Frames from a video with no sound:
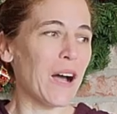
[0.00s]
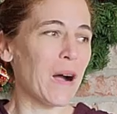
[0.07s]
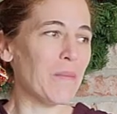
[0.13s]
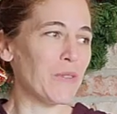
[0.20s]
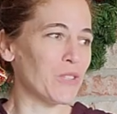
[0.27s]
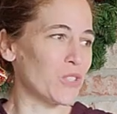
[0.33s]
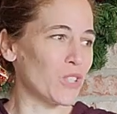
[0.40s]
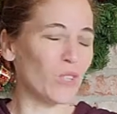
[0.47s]

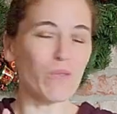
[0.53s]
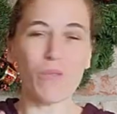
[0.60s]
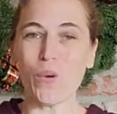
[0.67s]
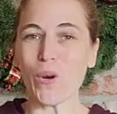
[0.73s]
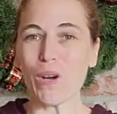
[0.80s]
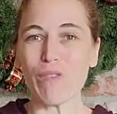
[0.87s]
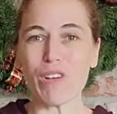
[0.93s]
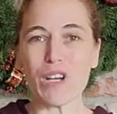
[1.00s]
There's just
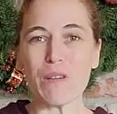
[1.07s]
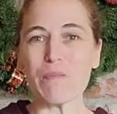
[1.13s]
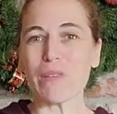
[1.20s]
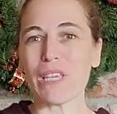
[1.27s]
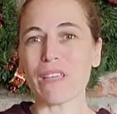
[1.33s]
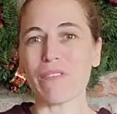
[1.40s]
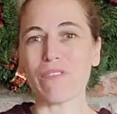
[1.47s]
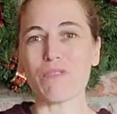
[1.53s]
4 of them.
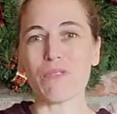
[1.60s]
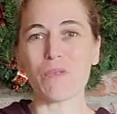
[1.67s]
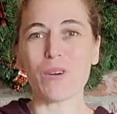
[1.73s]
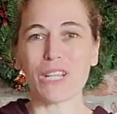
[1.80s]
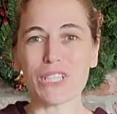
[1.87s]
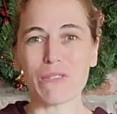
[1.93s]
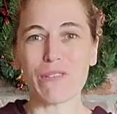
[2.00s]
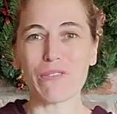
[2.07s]
If you've been
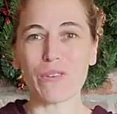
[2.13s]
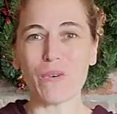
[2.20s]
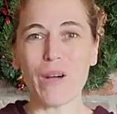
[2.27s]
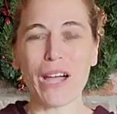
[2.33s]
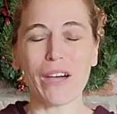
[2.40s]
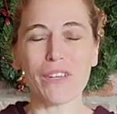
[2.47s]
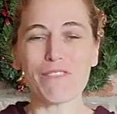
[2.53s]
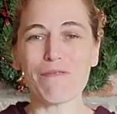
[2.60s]
watching me for a
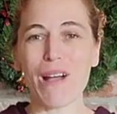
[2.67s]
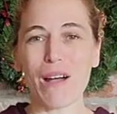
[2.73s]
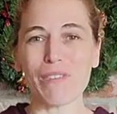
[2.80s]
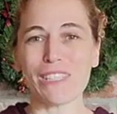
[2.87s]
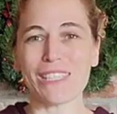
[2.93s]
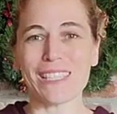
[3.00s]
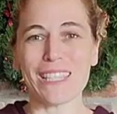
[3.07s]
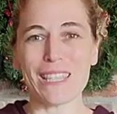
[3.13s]
while, you've
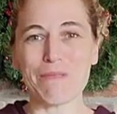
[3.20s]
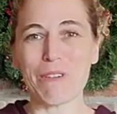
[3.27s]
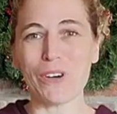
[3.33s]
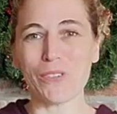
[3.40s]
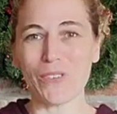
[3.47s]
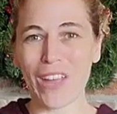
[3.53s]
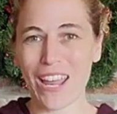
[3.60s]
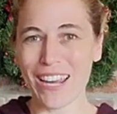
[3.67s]
probably seen them
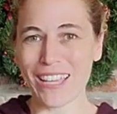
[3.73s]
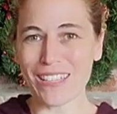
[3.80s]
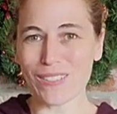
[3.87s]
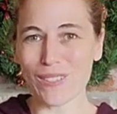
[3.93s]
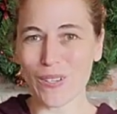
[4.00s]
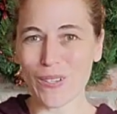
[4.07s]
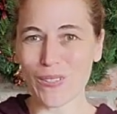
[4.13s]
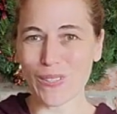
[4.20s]
already,
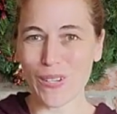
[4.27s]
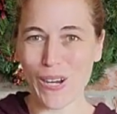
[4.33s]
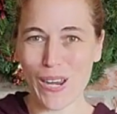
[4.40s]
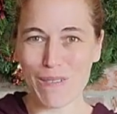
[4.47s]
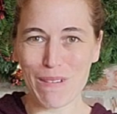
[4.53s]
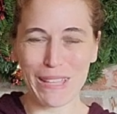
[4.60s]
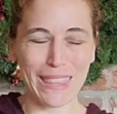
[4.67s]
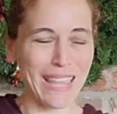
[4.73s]
so
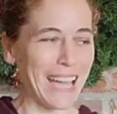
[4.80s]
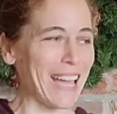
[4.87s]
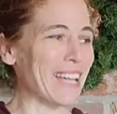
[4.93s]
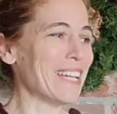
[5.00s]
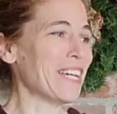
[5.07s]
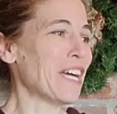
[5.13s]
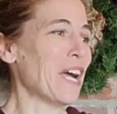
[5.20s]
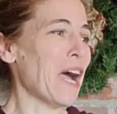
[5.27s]
sorry about
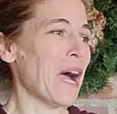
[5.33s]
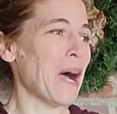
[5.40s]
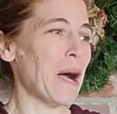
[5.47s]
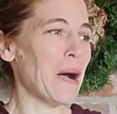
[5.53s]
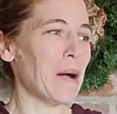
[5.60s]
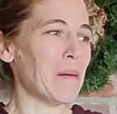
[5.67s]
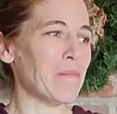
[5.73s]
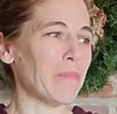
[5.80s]
that.
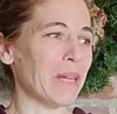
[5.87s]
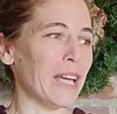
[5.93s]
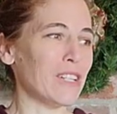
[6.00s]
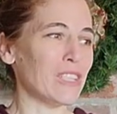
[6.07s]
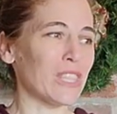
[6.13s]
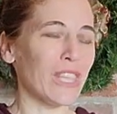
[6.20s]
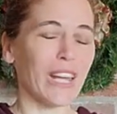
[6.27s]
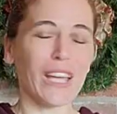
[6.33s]
But I
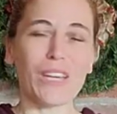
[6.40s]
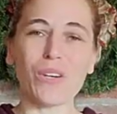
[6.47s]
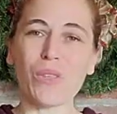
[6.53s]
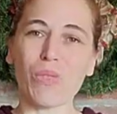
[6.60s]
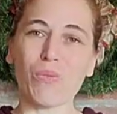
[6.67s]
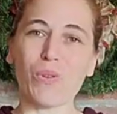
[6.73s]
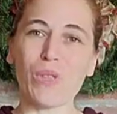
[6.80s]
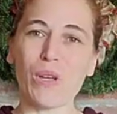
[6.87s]
just thought I'd go
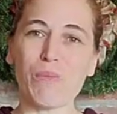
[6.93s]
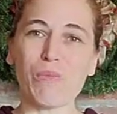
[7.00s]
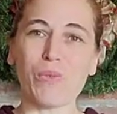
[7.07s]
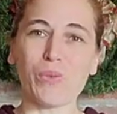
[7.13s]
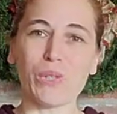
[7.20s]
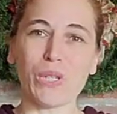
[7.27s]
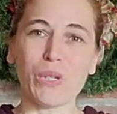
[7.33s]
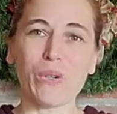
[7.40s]
through them
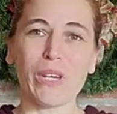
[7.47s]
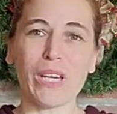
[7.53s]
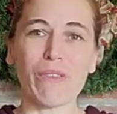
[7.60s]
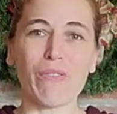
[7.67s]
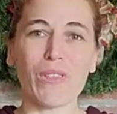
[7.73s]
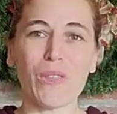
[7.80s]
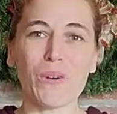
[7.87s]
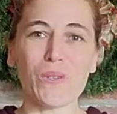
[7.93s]
real quick
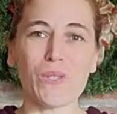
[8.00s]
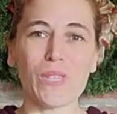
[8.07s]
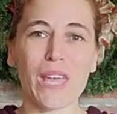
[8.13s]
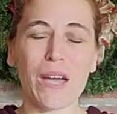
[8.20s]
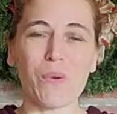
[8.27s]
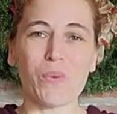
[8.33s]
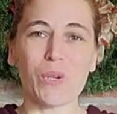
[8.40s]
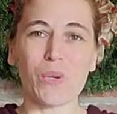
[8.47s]
for those
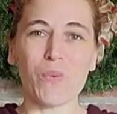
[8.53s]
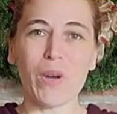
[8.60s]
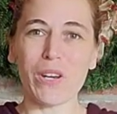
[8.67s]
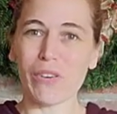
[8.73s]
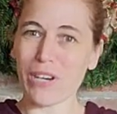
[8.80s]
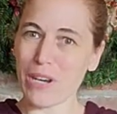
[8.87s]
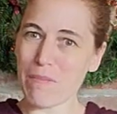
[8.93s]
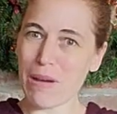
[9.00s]
that were
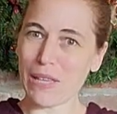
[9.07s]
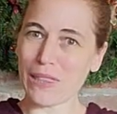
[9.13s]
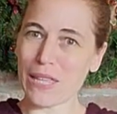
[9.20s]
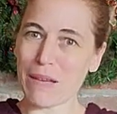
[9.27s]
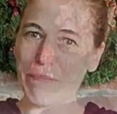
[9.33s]
wondering about them.